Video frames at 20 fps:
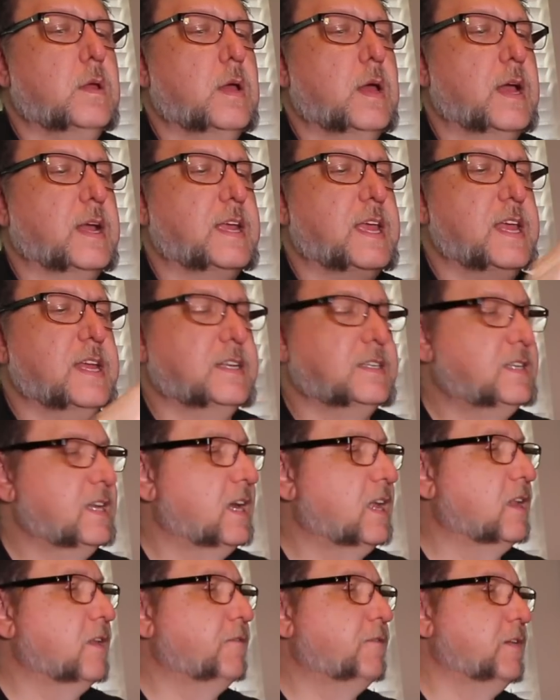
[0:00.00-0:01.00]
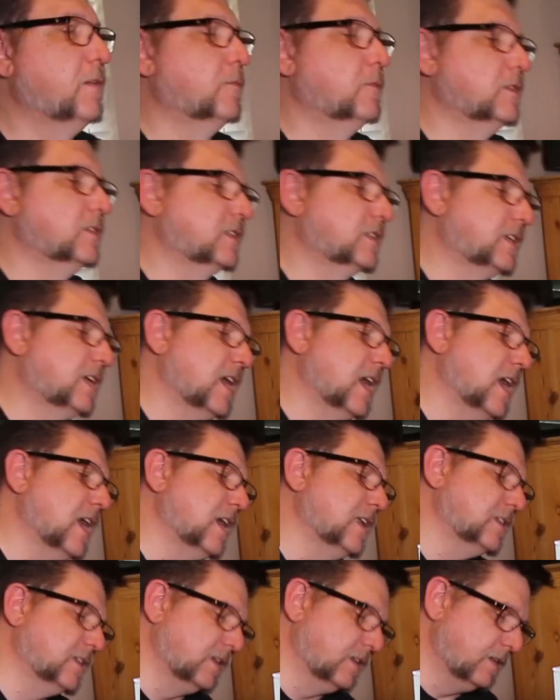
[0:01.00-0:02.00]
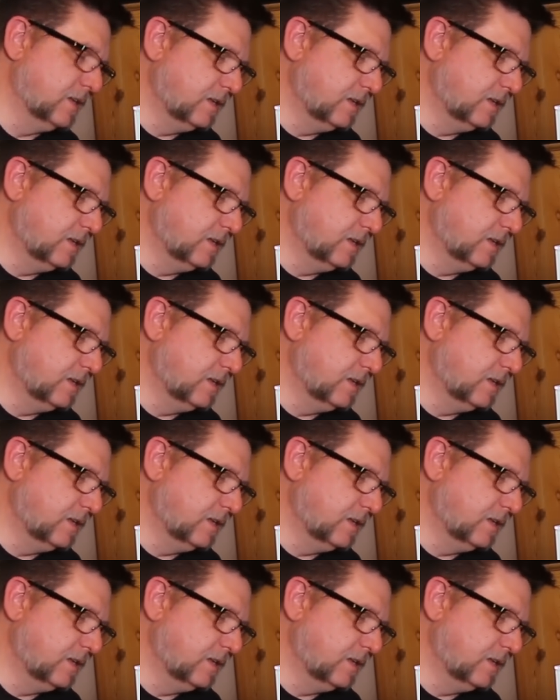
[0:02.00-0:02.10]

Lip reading: I can't tell if it was cut.